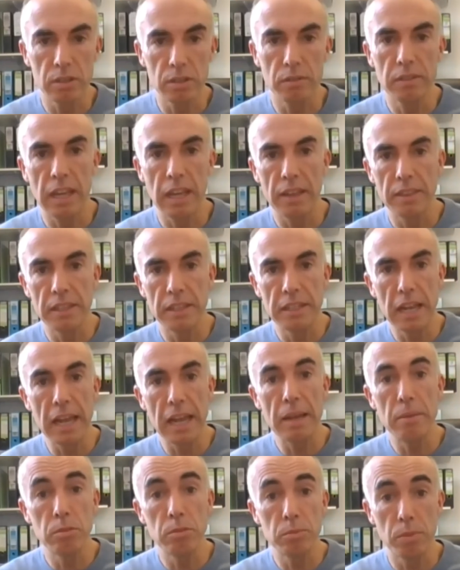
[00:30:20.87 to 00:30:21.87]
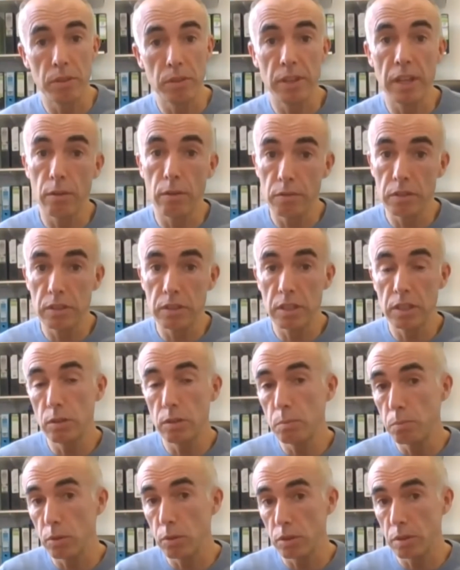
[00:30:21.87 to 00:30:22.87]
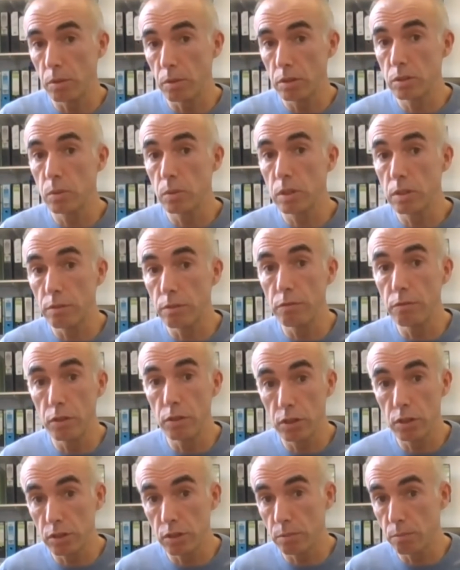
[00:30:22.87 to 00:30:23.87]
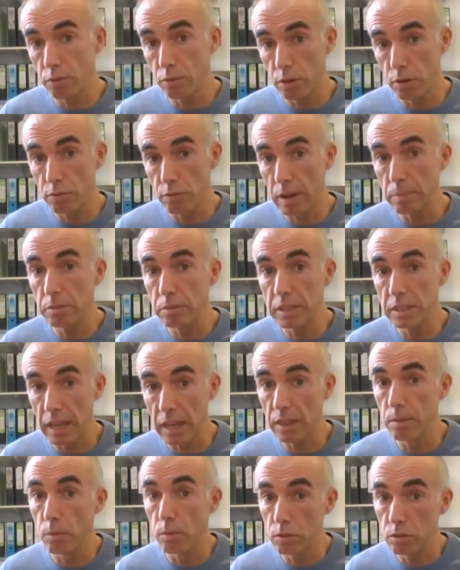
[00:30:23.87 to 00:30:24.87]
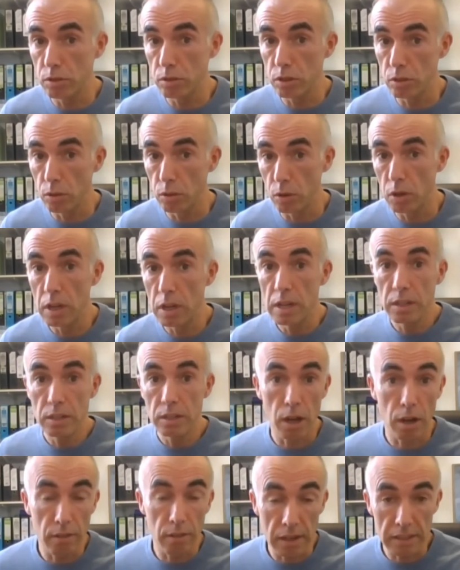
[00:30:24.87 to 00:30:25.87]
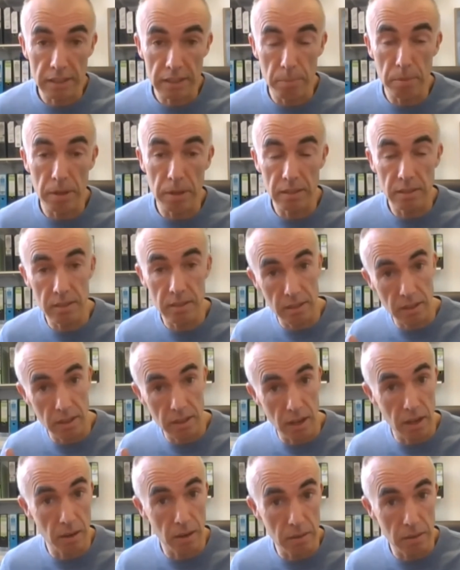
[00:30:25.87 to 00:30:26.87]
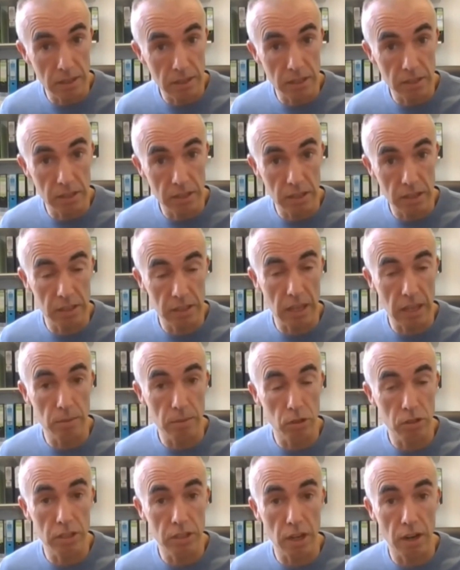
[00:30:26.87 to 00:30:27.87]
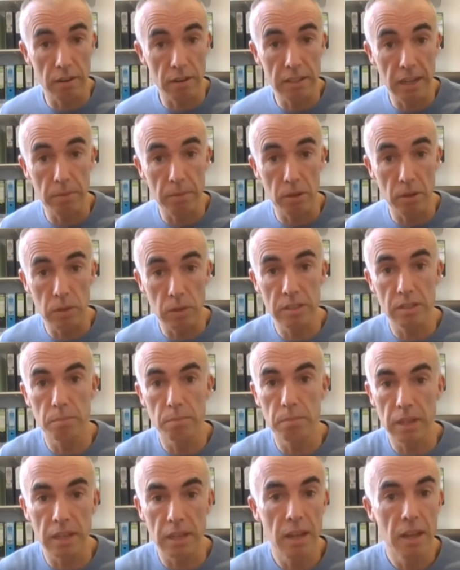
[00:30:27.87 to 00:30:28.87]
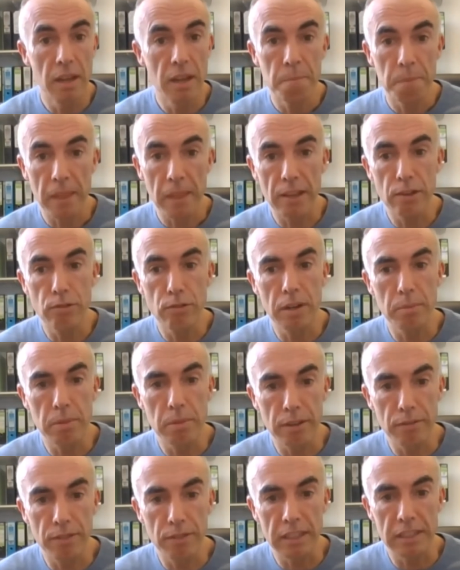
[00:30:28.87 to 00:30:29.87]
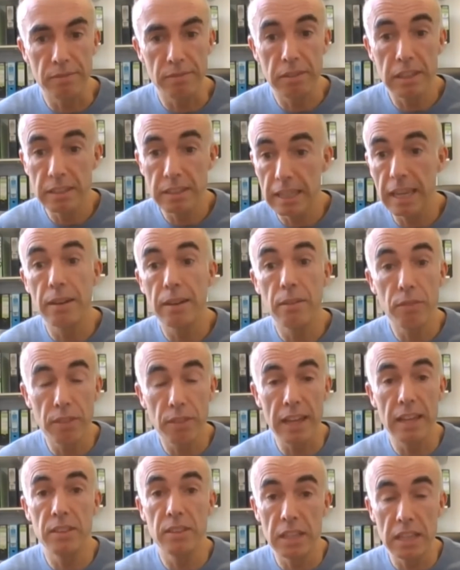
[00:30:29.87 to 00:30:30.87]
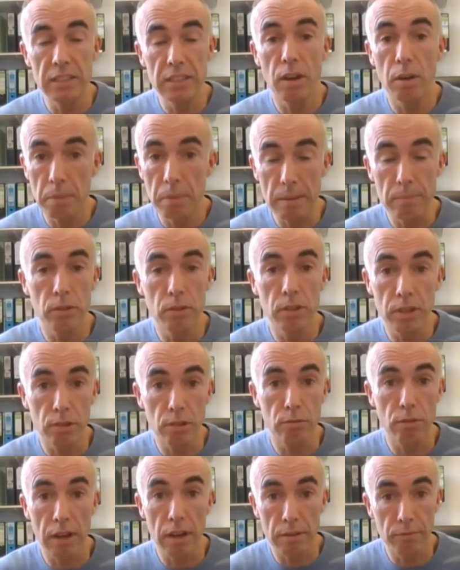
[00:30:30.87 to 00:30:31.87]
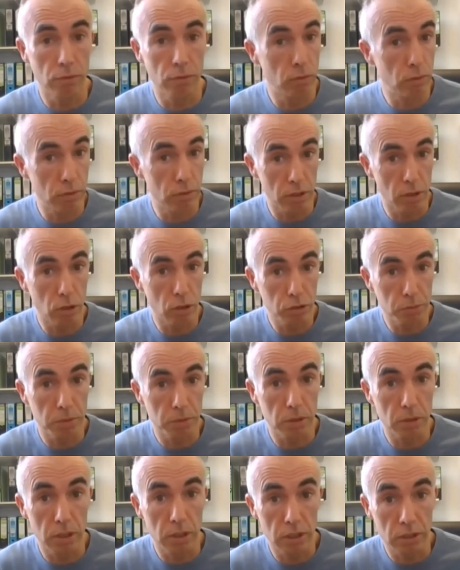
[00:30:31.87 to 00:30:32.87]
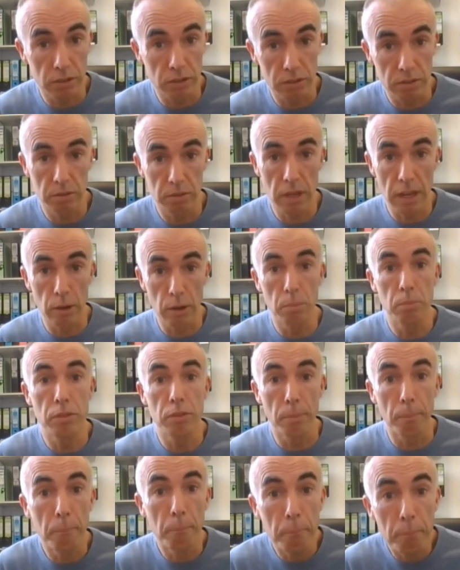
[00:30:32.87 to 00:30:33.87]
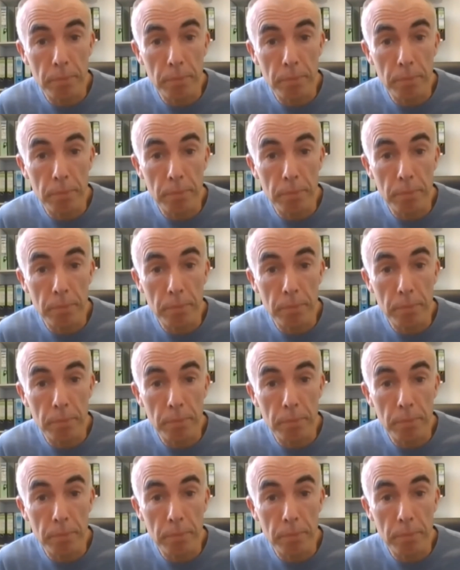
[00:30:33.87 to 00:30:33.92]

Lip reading: sort of get the names, but then obviously you put them onto a conversion program to get them onto your direct debit, to get them onto direct debit, which can be incredibly effective, because again, these are people that are grateful that the hospital has helped them.